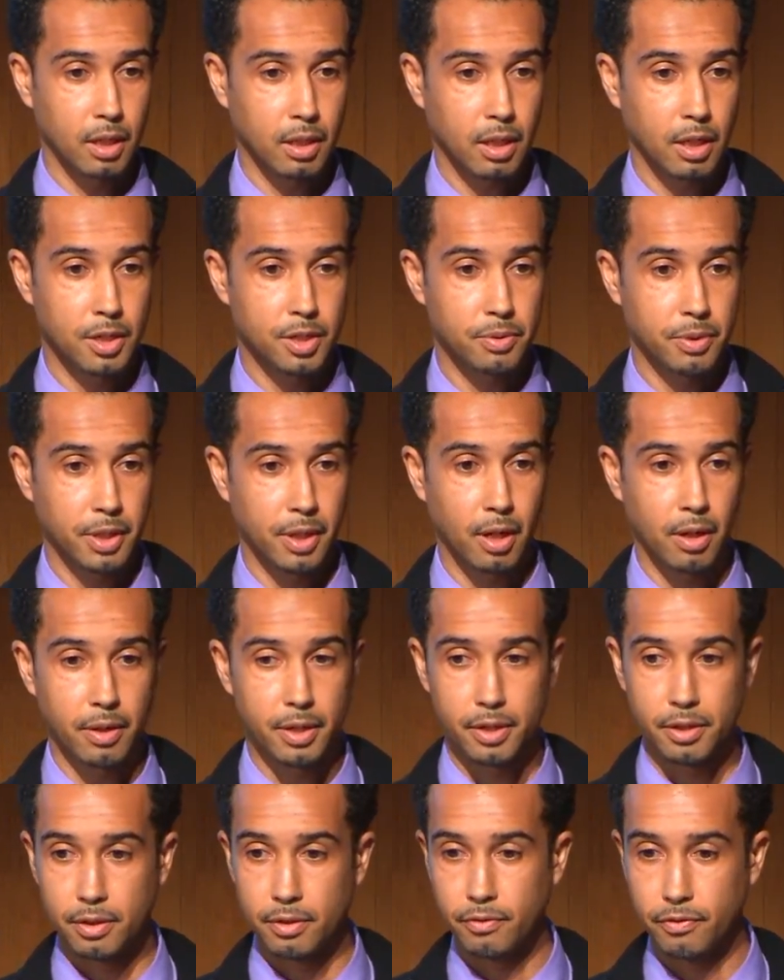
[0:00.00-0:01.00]
country are
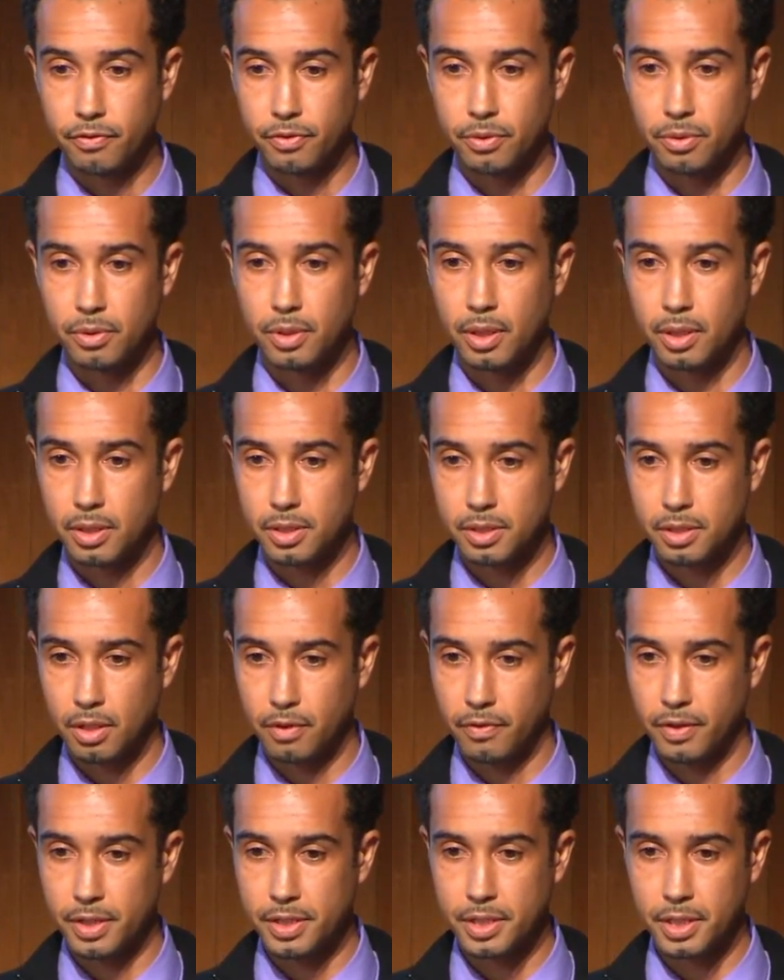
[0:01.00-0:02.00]
in food
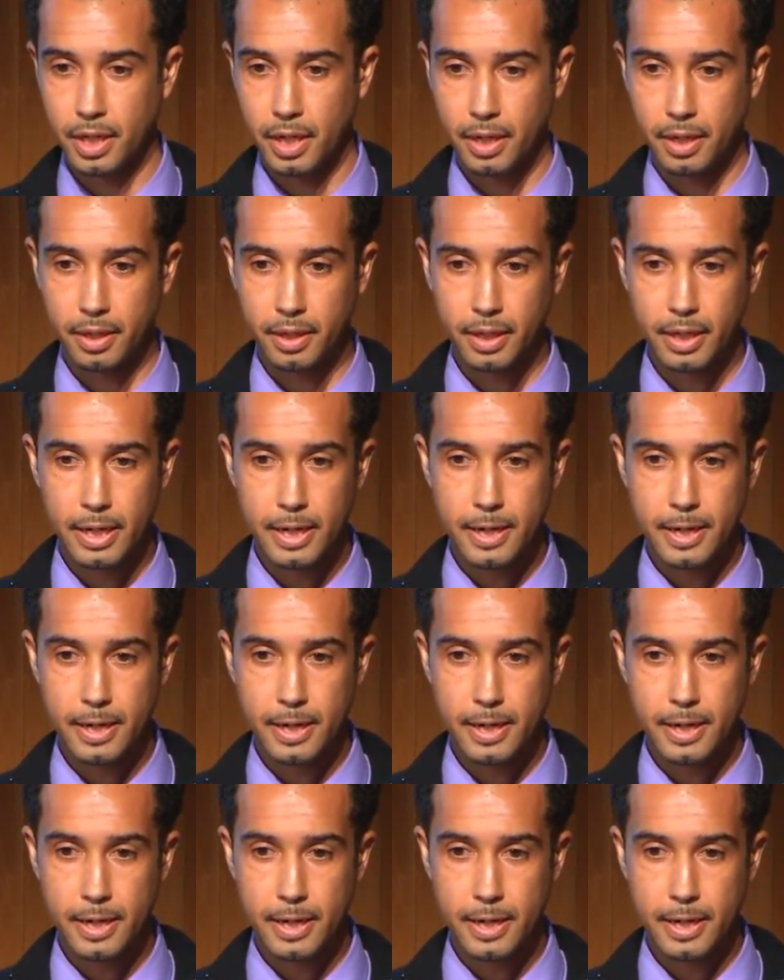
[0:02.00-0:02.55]
service, and